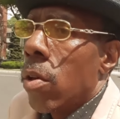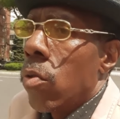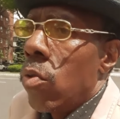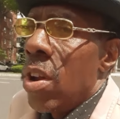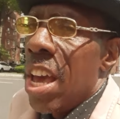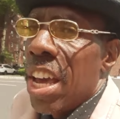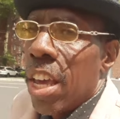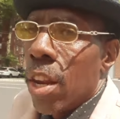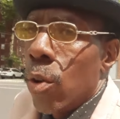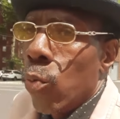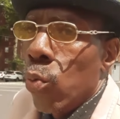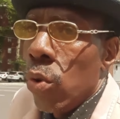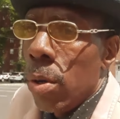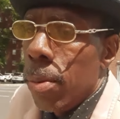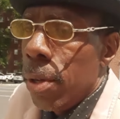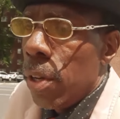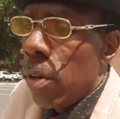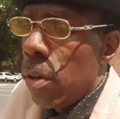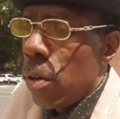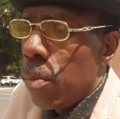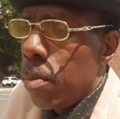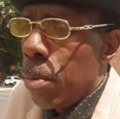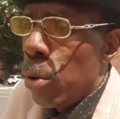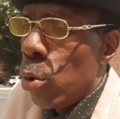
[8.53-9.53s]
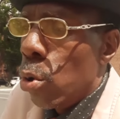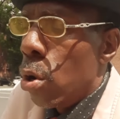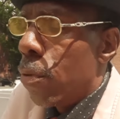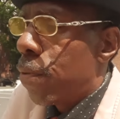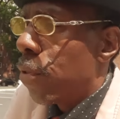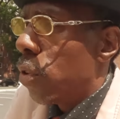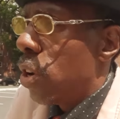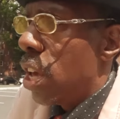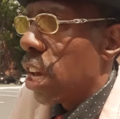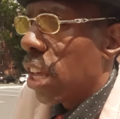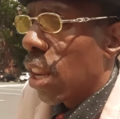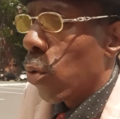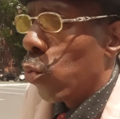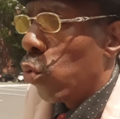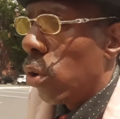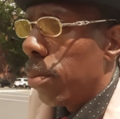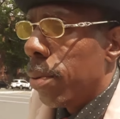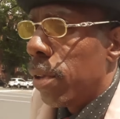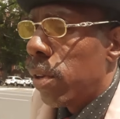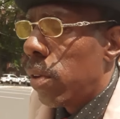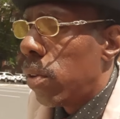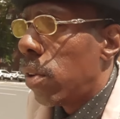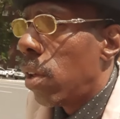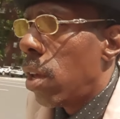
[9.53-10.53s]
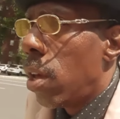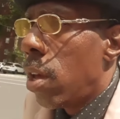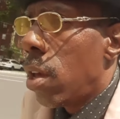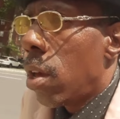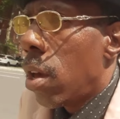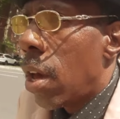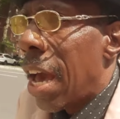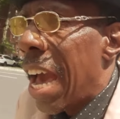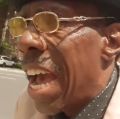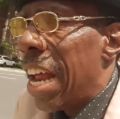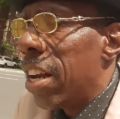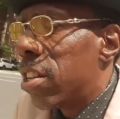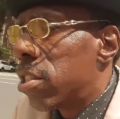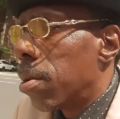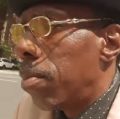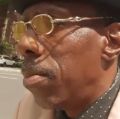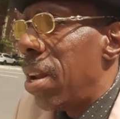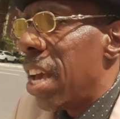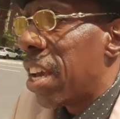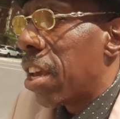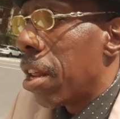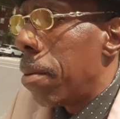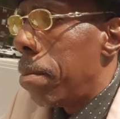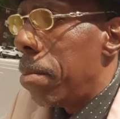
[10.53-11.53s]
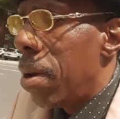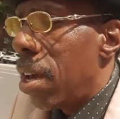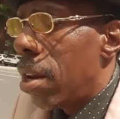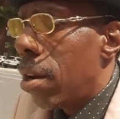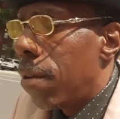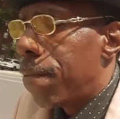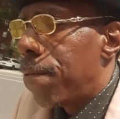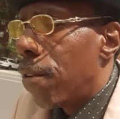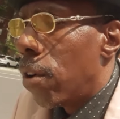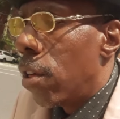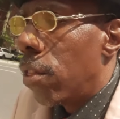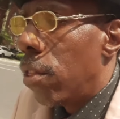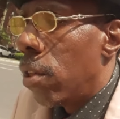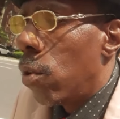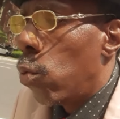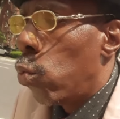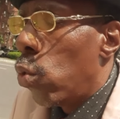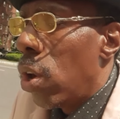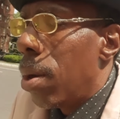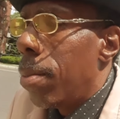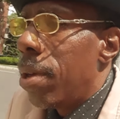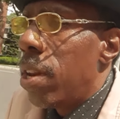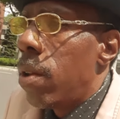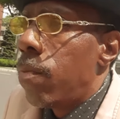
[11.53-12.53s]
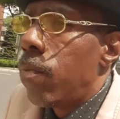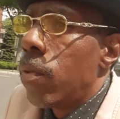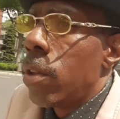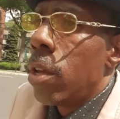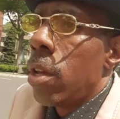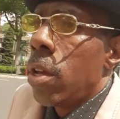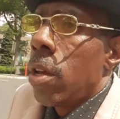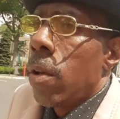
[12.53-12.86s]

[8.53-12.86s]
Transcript: Naked women, beautiful naked women, handsome naked men for the women.